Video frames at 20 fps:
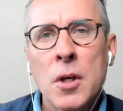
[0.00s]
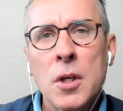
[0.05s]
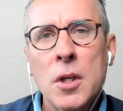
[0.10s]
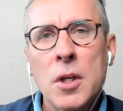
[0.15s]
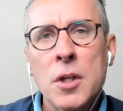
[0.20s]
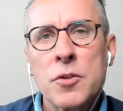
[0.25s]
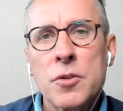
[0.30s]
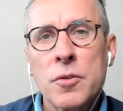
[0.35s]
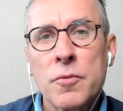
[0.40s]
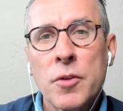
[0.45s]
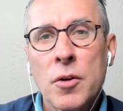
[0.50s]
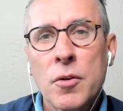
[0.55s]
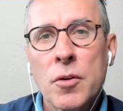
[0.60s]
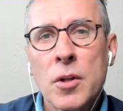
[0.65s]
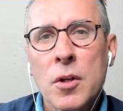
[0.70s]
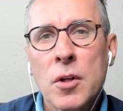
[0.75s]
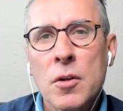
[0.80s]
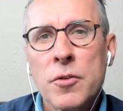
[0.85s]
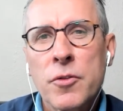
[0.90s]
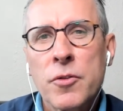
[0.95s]
each of the
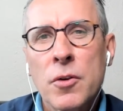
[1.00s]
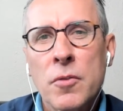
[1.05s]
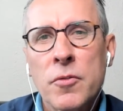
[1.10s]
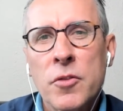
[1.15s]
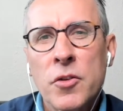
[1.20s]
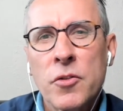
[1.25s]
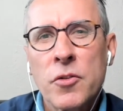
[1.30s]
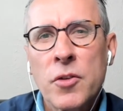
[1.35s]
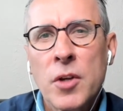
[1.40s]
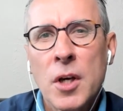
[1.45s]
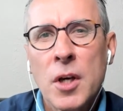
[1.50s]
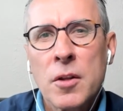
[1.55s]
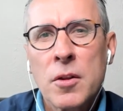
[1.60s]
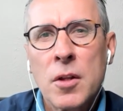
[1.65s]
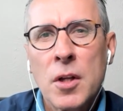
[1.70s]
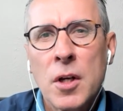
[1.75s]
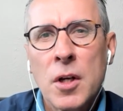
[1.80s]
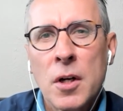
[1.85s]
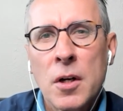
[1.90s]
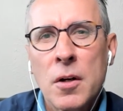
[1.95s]
critical services
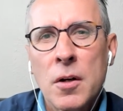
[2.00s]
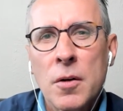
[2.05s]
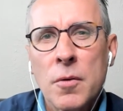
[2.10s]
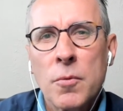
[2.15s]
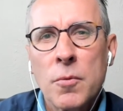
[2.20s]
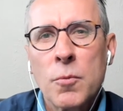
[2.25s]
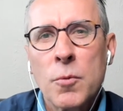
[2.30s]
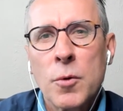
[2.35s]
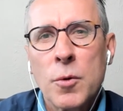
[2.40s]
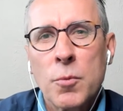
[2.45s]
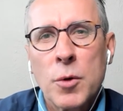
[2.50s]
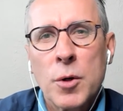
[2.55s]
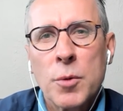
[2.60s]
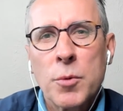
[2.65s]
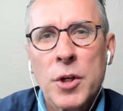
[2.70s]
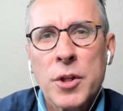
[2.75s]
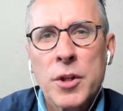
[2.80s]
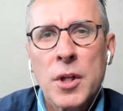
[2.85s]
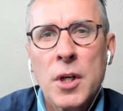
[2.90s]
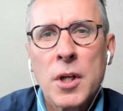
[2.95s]
get their
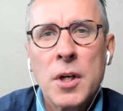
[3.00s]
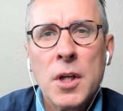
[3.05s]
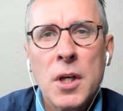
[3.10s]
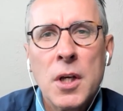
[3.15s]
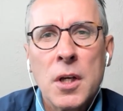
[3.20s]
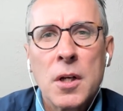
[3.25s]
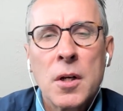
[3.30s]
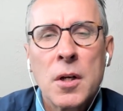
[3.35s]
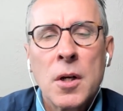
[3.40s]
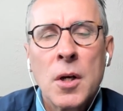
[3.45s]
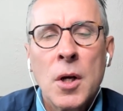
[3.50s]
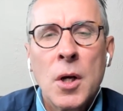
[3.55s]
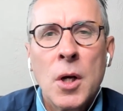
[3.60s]
what they need.